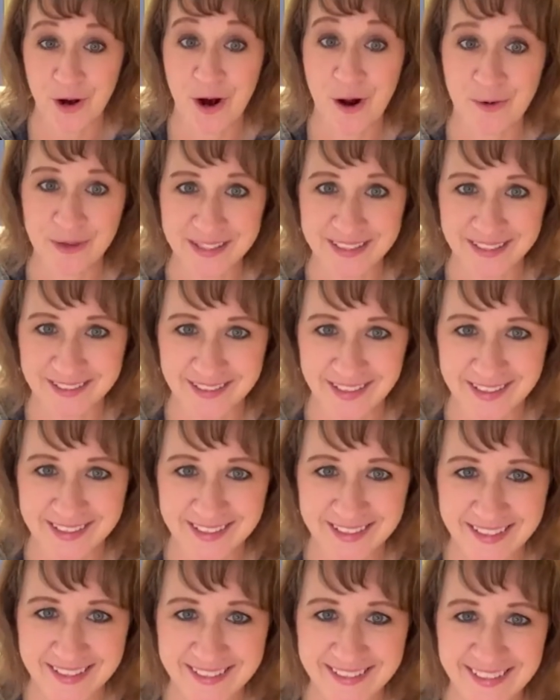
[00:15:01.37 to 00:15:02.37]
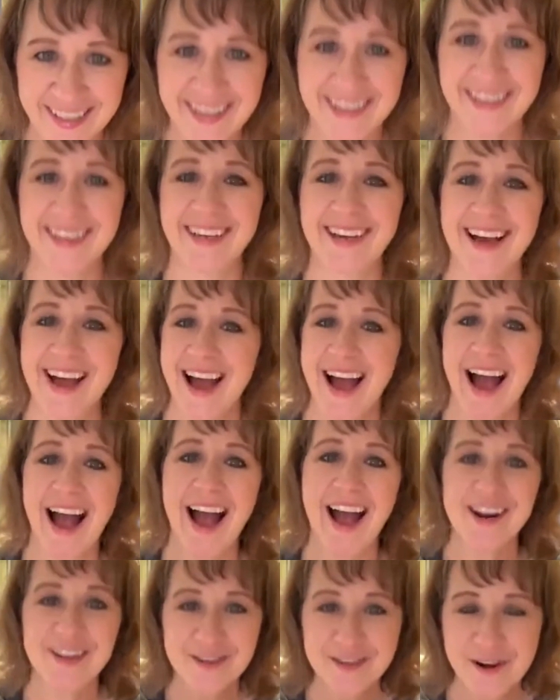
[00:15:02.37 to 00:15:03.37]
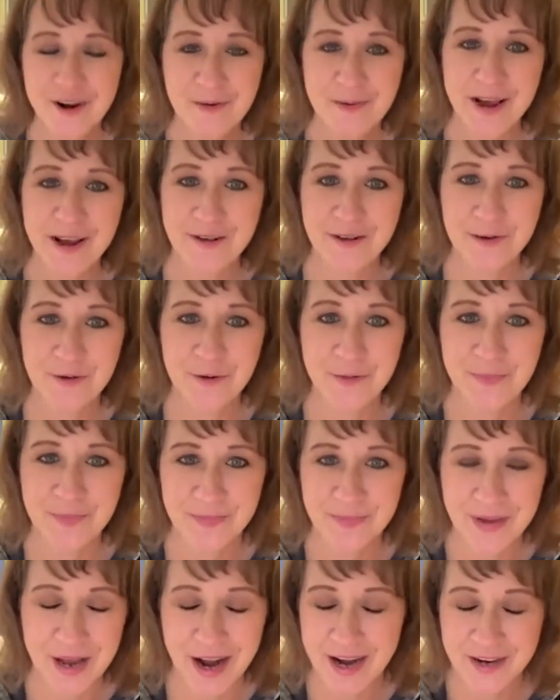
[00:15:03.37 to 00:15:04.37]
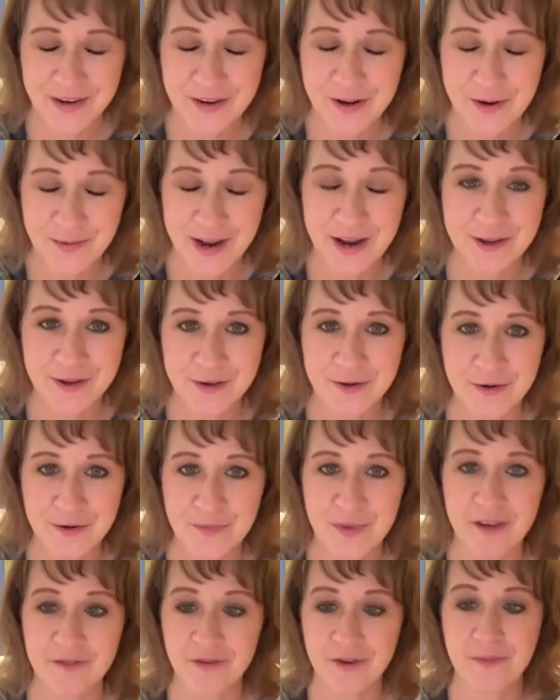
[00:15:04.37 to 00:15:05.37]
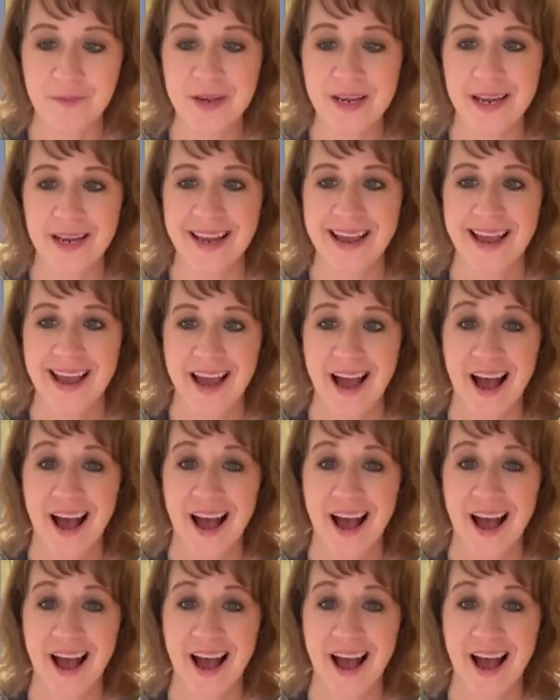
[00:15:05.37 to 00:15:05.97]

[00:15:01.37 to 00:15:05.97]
always exhausted. I don't know about you, but for me,